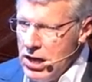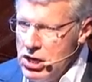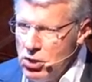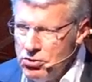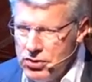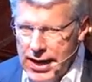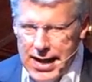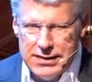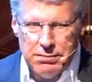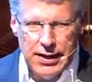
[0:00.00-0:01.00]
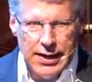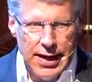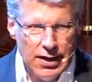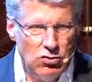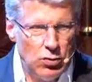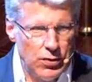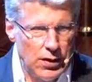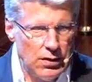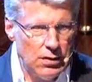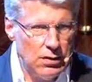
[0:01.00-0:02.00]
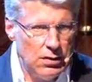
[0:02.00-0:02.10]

you don't stand and bang heads with it.